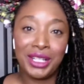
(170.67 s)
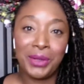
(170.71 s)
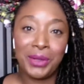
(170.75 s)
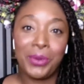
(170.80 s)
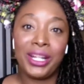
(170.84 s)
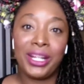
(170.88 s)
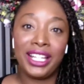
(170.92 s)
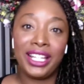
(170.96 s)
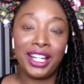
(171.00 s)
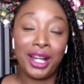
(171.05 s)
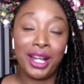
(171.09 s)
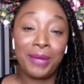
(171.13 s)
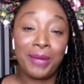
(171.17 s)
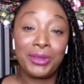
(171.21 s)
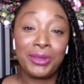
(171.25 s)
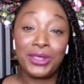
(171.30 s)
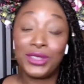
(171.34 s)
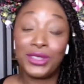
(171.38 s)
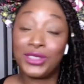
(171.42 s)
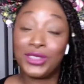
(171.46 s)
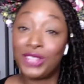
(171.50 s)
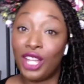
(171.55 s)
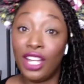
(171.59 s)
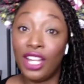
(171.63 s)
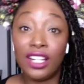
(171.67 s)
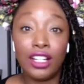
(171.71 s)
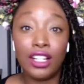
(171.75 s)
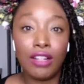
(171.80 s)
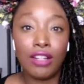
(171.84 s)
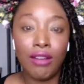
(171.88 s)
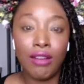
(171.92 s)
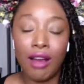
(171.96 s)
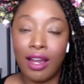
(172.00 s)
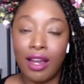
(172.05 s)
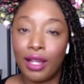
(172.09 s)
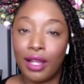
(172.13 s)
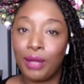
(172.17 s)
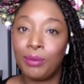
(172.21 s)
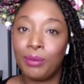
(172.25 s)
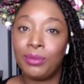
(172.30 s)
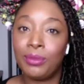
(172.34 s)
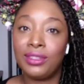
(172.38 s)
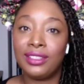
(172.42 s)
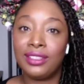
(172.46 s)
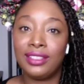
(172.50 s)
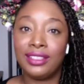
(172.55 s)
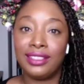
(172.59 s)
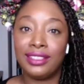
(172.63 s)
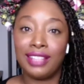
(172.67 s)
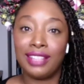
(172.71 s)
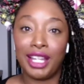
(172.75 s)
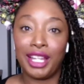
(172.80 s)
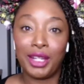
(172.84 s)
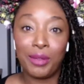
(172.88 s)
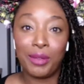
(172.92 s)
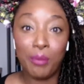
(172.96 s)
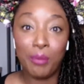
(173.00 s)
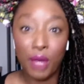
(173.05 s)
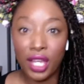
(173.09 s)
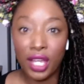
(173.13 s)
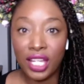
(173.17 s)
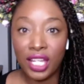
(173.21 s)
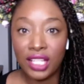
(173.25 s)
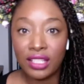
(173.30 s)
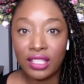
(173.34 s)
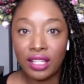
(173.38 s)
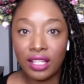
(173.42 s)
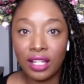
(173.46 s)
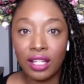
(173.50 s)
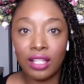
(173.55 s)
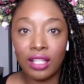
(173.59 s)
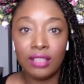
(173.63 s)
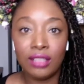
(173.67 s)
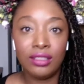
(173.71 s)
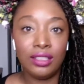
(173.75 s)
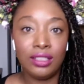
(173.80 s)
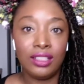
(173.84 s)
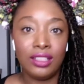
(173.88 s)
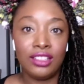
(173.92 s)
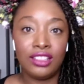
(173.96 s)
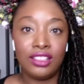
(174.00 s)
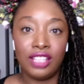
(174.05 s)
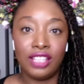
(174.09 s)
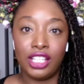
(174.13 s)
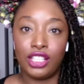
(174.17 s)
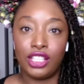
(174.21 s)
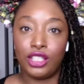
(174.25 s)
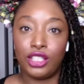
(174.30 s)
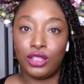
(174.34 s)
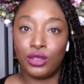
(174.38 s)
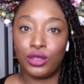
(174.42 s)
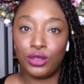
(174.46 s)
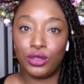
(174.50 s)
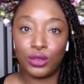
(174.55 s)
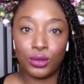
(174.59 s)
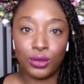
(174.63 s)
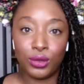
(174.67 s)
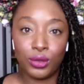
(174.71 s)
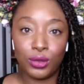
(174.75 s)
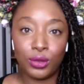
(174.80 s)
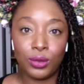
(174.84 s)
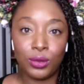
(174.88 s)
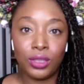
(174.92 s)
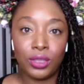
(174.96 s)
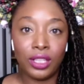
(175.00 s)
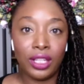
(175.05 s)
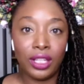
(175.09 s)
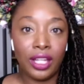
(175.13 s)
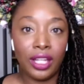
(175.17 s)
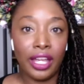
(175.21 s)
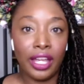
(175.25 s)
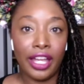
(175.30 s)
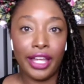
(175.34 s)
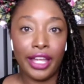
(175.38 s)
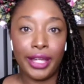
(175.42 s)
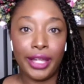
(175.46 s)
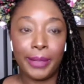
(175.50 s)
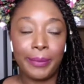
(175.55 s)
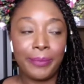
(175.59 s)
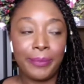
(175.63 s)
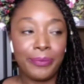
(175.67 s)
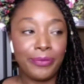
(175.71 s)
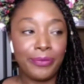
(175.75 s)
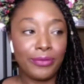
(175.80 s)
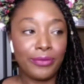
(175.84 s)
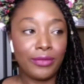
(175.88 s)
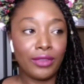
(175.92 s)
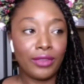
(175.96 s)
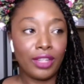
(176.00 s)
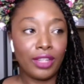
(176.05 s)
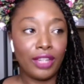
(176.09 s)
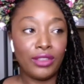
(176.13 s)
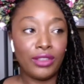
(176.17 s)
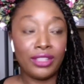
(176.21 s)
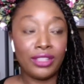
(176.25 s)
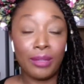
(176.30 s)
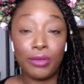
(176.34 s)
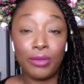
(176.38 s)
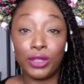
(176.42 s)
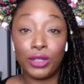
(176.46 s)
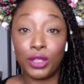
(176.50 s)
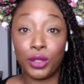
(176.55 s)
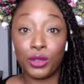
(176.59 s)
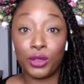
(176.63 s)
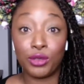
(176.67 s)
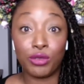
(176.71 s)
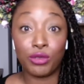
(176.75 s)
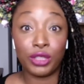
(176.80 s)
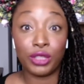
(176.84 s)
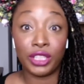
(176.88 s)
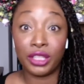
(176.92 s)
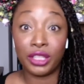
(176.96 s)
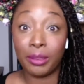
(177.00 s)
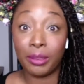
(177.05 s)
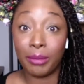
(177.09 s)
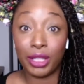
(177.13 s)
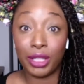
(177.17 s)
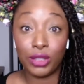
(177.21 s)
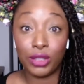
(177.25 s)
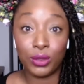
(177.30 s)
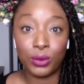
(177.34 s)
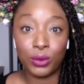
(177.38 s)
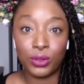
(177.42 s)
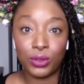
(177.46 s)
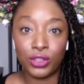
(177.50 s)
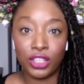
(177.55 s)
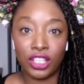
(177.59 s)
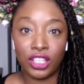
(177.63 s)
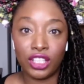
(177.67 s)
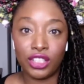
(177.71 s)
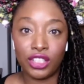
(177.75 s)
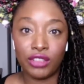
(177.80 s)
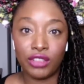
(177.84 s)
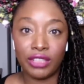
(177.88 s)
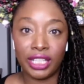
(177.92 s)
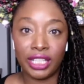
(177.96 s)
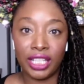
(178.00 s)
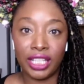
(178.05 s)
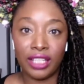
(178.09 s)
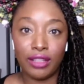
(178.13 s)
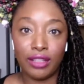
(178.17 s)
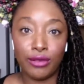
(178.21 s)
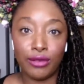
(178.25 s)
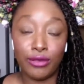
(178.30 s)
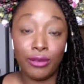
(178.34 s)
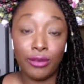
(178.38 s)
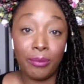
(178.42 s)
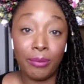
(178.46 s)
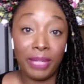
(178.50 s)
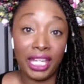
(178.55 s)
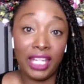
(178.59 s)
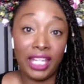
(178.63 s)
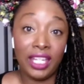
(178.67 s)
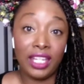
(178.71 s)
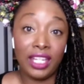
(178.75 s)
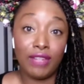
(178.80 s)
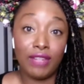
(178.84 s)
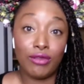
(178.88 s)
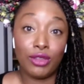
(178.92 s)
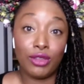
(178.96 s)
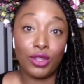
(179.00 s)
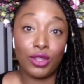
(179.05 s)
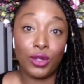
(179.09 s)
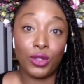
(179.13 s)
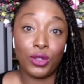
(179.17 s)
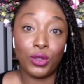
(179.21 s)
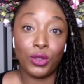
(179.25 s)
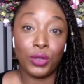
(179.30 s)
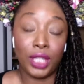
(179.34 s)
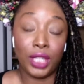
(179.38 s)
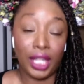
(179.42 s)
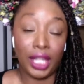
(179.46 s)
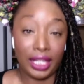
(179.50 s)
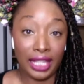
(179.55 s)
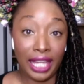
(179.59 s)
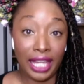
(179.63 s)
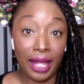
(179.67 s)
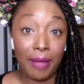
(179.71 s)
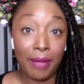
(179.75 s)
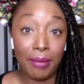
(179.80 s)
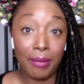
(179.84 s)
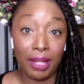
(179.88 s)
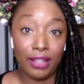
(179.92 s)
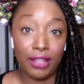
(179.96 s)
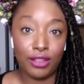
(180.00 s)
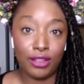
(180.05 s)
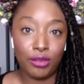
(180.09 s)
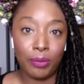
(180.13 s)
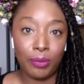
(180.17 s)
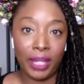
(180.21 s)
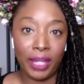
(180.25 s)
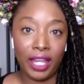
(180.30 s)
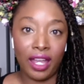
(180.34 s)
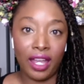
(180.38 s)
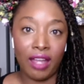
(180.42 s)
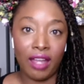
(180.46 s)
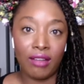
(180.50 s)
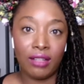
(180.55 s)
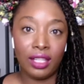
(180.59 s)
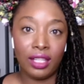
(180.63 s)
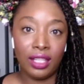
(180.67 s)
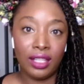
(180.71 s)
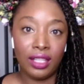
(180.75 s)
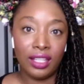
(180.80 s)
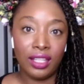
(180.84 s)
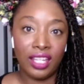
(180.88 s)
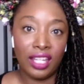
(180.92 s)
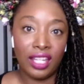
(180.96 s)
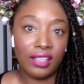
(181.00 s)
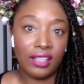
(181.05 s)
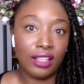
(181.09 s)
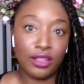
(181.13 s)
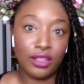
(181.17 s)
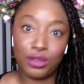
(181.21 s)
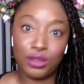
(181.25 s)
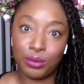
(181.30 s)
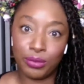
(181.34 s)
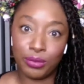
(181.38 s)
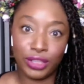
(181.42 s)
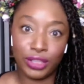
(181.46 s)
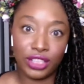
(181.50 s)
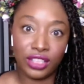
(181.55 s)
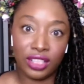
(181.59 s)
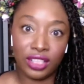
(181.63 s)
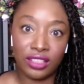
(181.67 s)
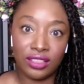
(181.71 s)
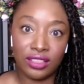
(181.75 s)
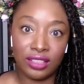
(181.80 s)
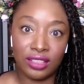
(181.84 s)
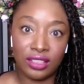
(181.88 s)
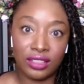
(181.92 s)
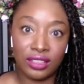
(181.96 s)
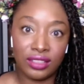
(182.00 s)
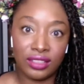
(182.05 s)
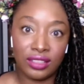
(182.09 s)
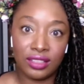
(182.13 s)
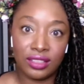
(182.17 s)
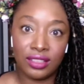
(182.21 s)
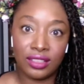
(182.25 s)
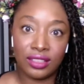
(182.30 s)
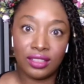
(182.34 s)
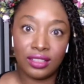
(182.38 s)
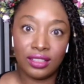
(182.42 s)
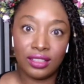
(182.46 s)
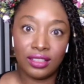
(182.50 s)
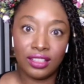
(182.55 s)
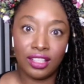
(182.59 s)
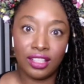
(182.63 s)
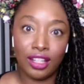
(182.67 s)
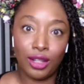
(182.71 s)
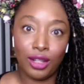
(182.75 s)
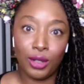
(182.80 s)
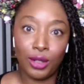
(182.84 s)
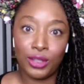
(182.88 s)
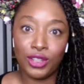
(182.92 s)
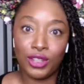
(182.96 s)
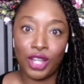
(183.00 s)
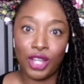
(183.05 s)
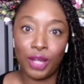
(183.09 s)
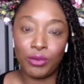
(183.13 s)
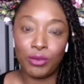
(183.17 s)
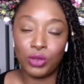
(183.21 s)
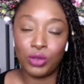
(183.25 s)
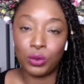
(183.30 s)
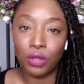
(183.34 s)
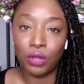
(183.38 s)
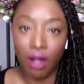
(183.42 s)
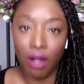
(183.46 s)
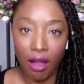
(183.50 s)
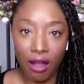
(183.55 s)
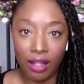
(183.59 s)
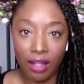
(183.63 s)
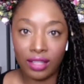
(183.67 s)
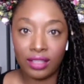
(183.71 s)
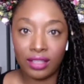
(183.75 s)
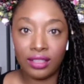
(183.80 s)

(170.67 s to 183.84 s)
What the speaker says: When it comes to certain crimes like murder, sexual assault, if something goes wrong in a medical surgery, for me, even though you can get a massive payout, it doesn't bring justice. A lot of times you can't